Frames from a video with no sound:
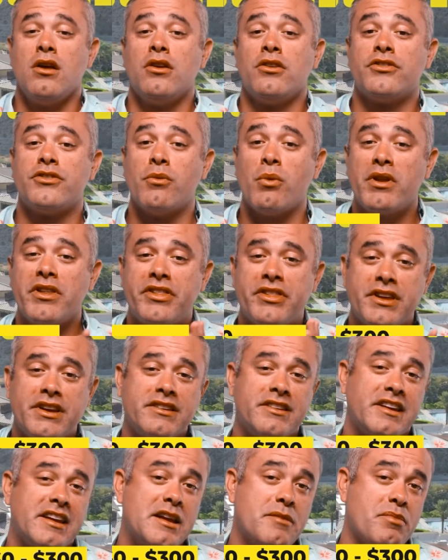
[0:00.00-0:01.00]
So one
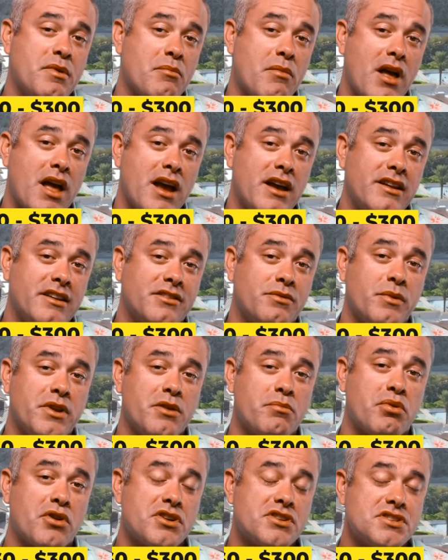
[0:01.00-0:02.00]
thing to keep in mind is when
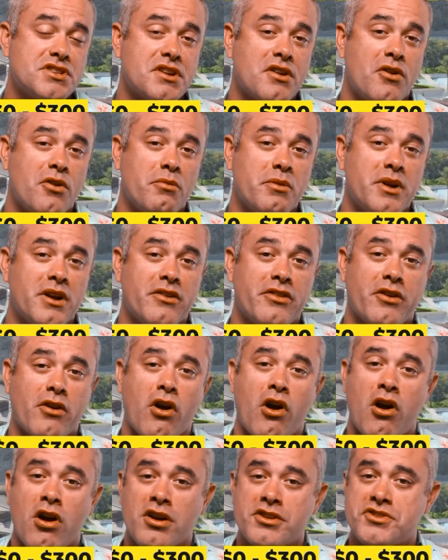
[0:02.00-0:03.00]
you purchase a home here, there
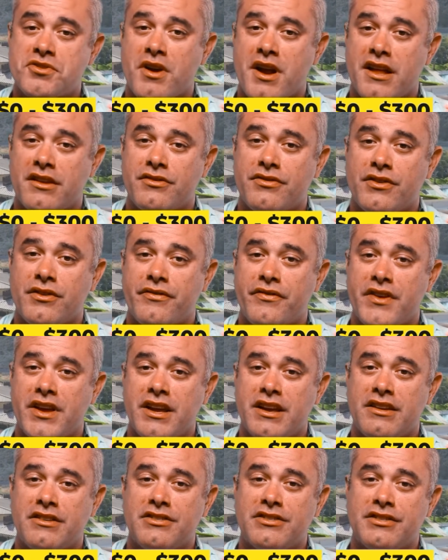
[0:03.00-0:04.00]
are transfer
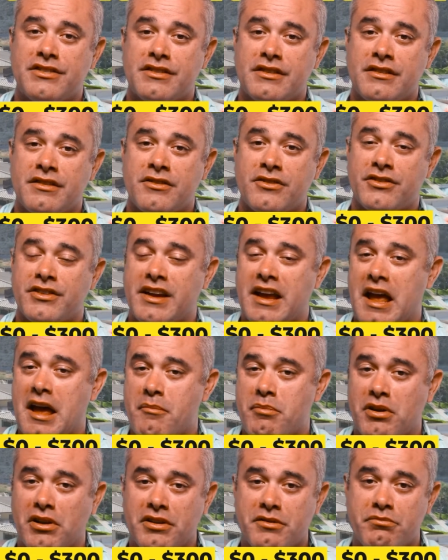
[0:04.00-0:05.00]
fees, there's a
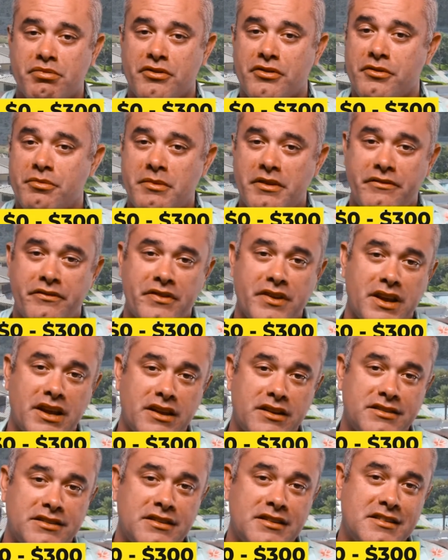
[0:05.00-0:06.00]
capital improvement
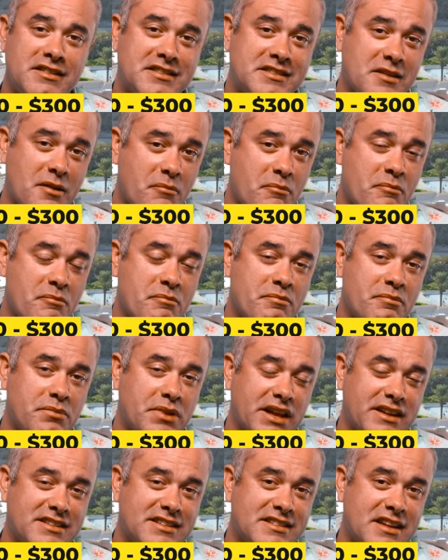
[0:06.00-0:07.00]
fees, some
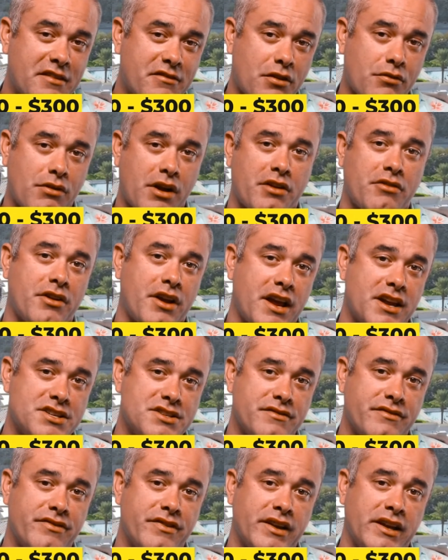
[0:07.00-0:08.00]
places have a
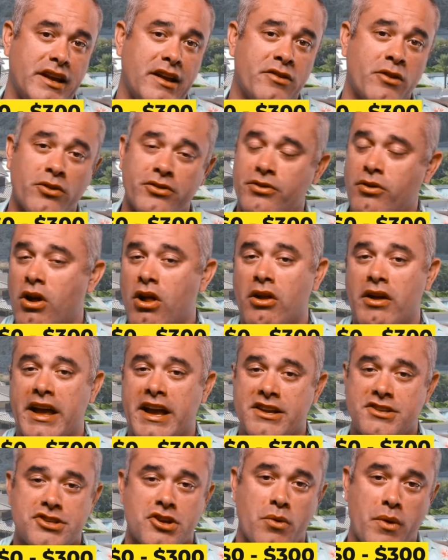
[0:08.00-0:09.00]
recreation fee, and those are all
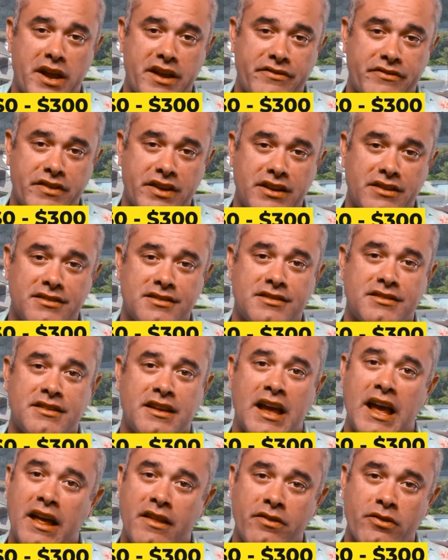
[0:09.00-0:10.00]
HOA
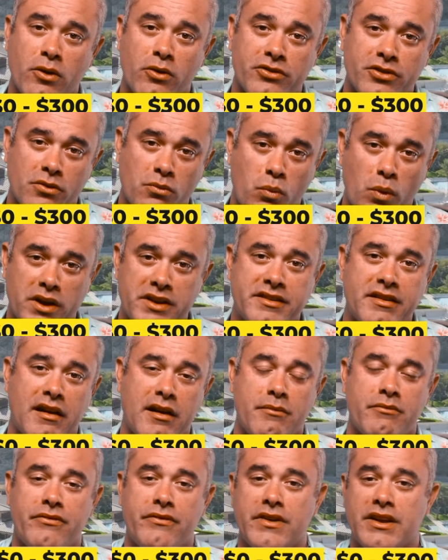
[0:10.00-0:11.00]
fees, and those are
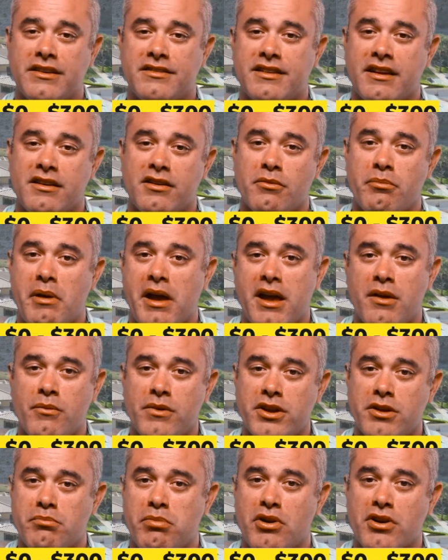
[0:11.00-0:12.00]
one-time fees that you'll pay
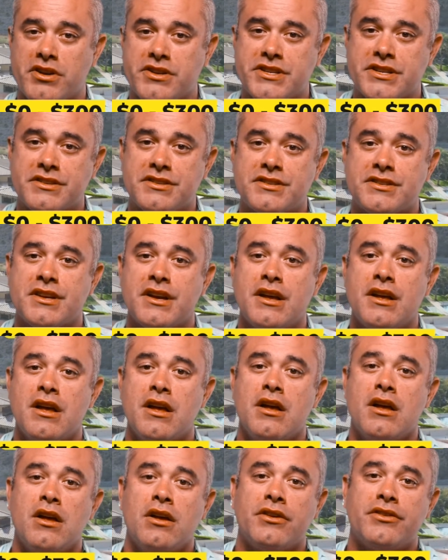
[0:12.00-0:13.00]
when you purchase.
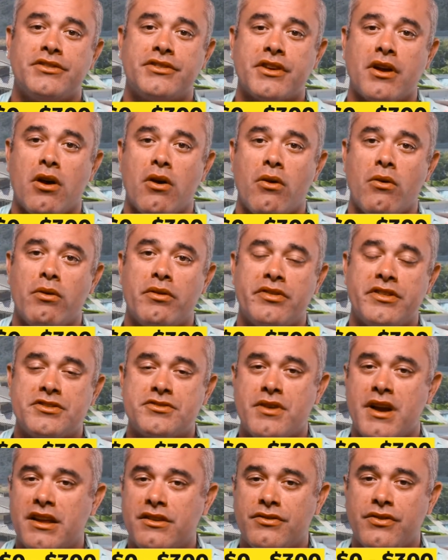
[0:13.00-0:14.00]
So the
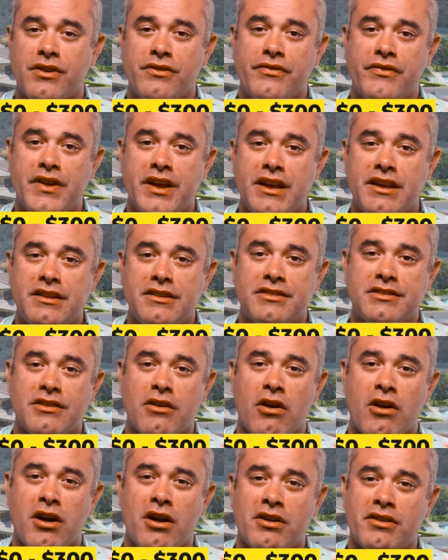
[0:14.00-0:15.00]
transfer fees
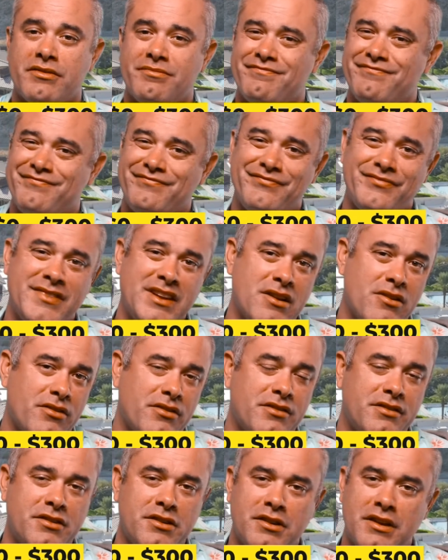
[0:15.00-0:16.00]
are, you
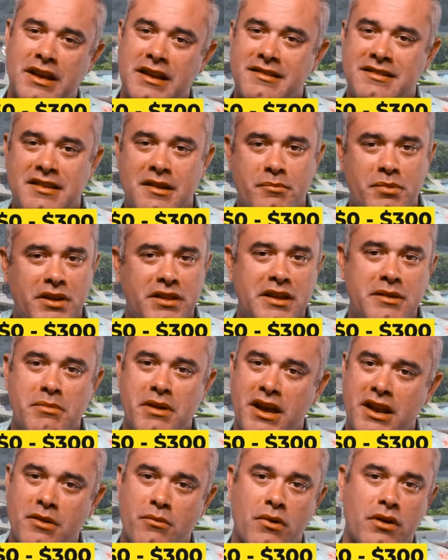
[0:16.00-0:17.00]
know, can typically
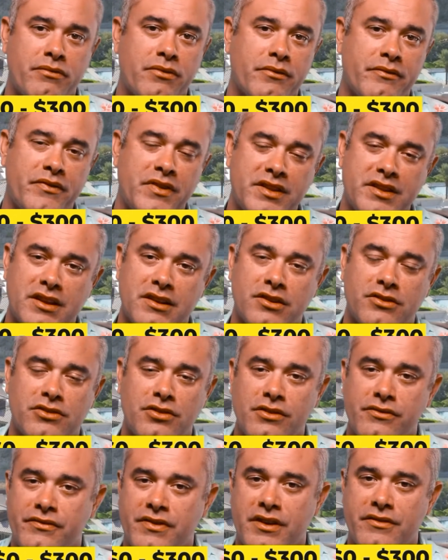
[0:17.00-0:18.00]
be anywhere from $50
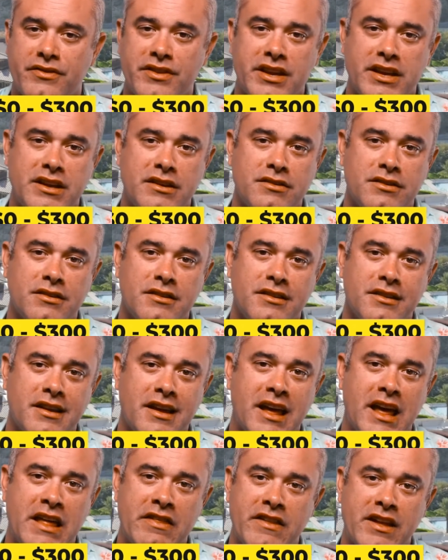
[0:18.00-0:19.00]
to $250,
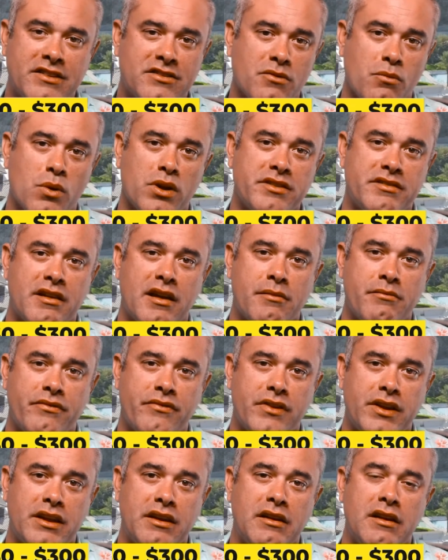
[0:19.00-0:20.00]
and that's a one-time
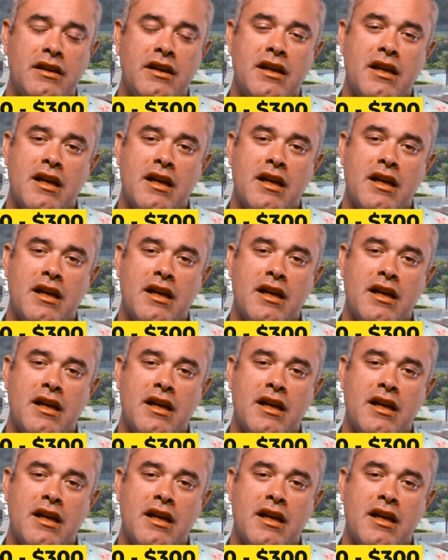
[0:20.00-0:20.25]
fee.